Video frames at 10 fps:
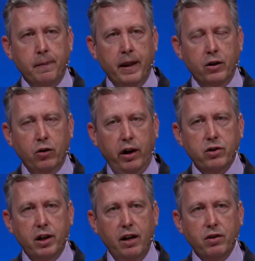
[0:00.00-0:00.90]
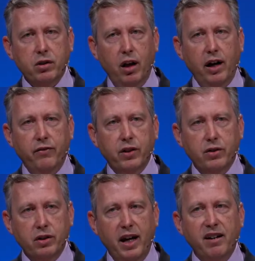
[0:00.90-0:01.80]
Christ gave his life to
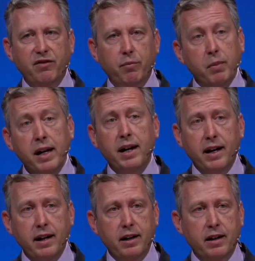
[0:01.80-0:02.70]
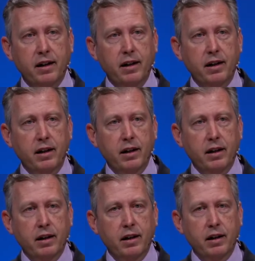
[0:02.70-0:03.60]
save me.
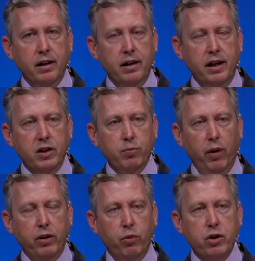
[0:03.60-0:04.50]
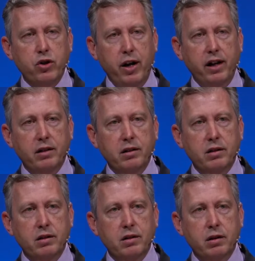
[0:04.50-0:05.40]
His blood was shed
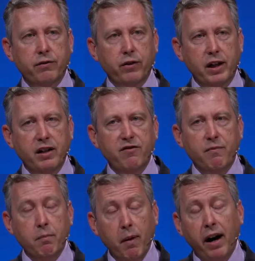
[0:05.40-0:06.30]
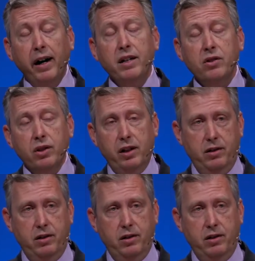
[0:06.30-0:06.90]
to forgive my sins.